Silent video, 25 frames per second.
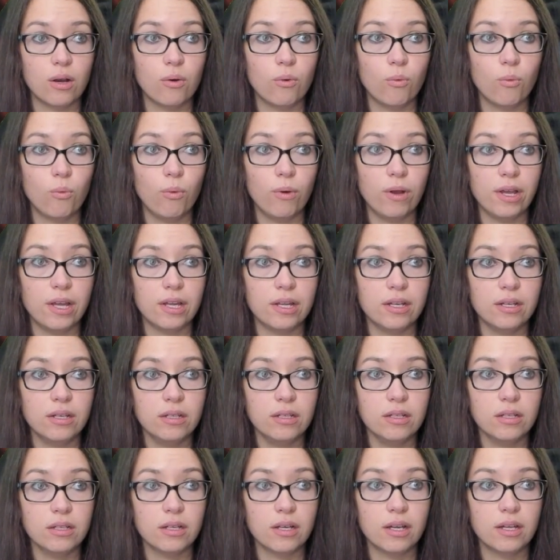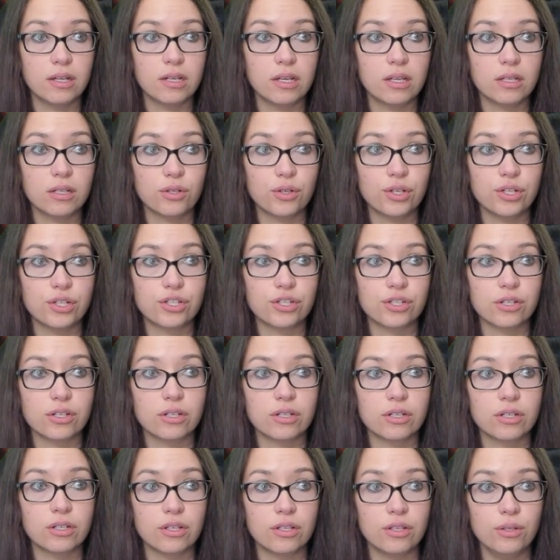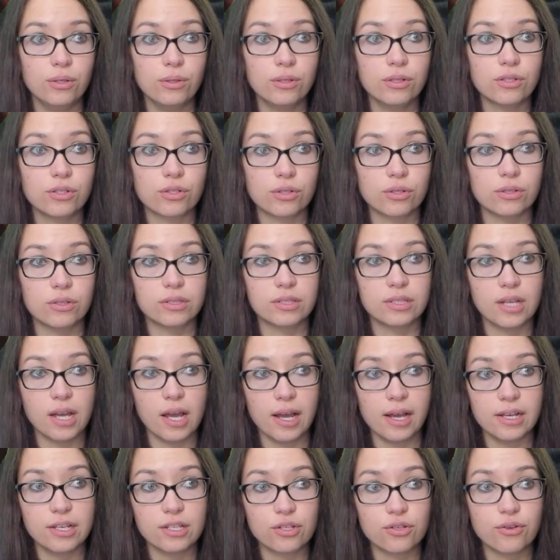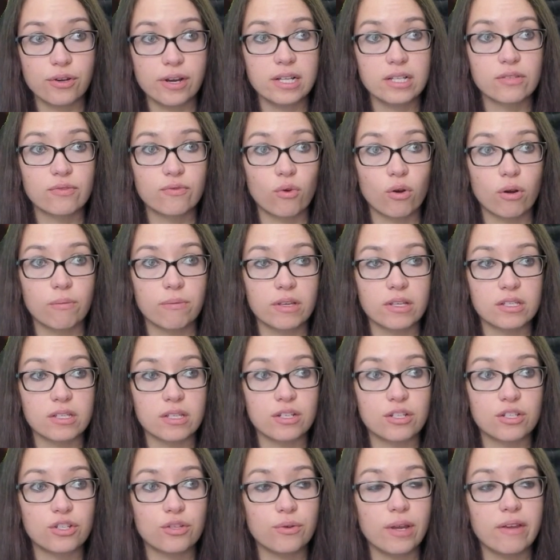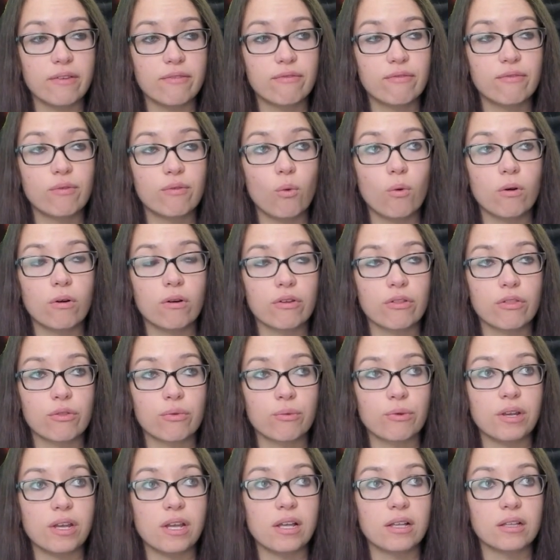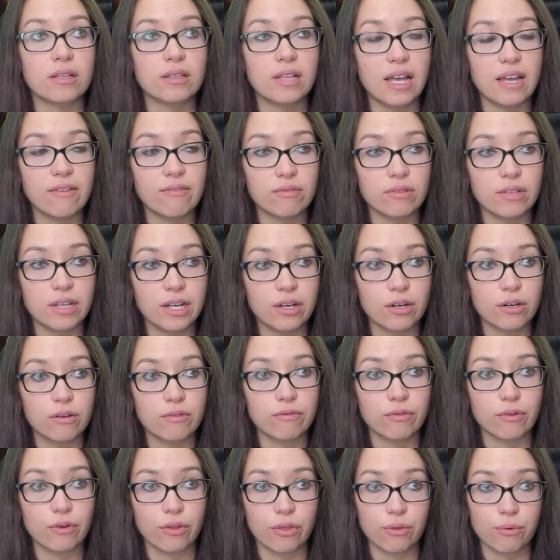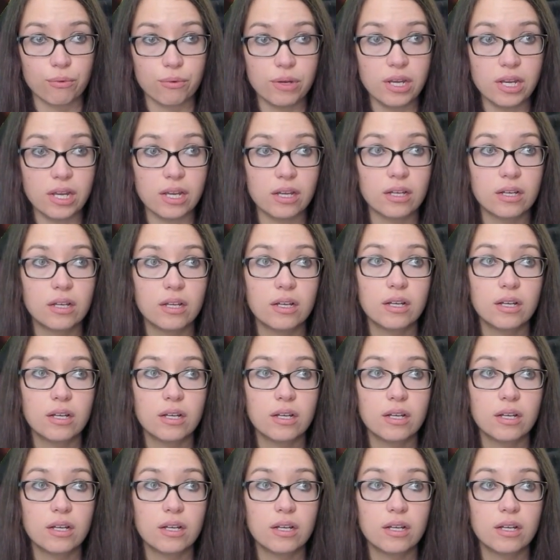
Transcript: When another creature you control dies, transform this into a 4/3 lifelinker for 3.